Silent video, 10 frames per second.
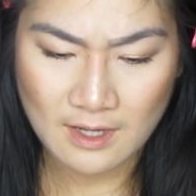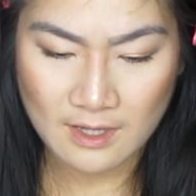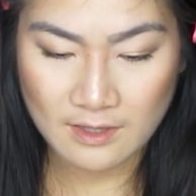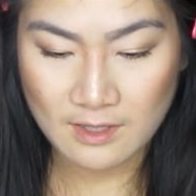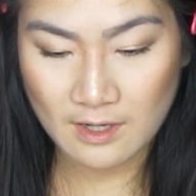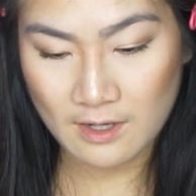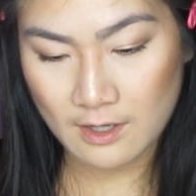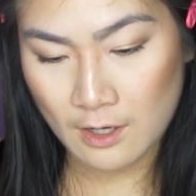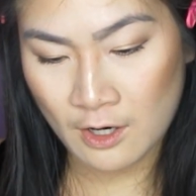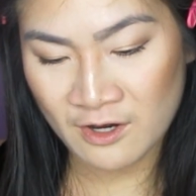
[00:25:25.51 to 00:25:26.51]
in
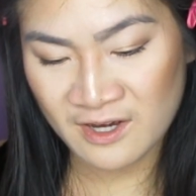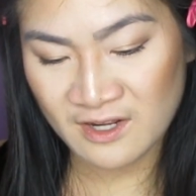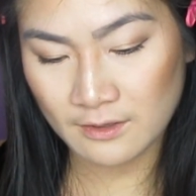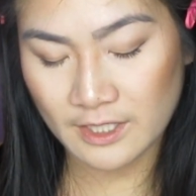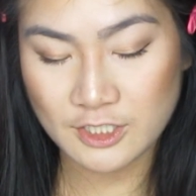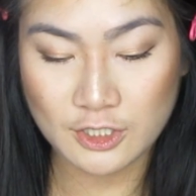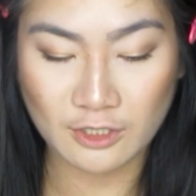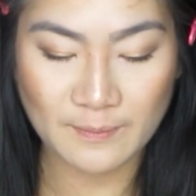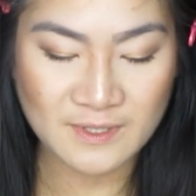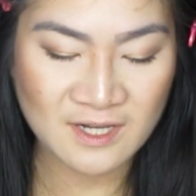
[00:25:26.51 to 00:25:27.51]
their Hearty
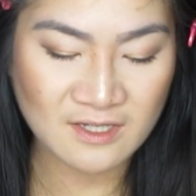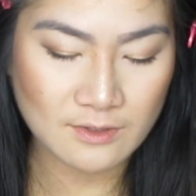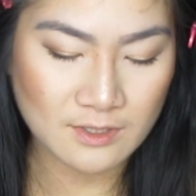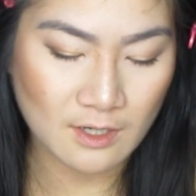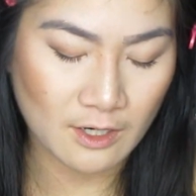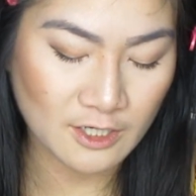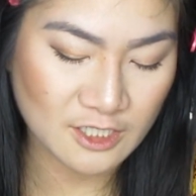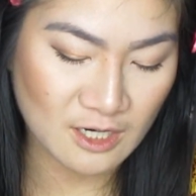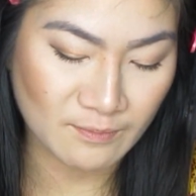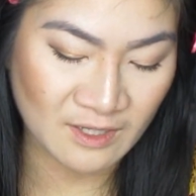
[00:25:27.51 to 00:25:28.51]
Luster lipstick. So it's a
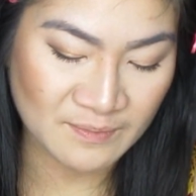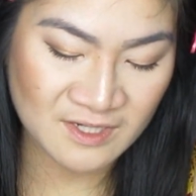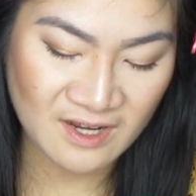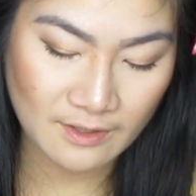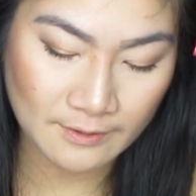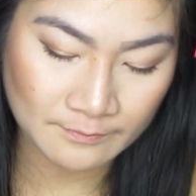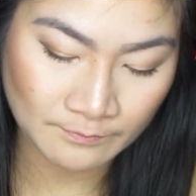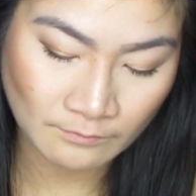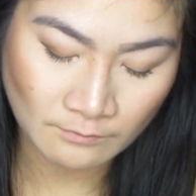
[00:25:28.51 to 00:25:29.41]
heart-shaped lipstick.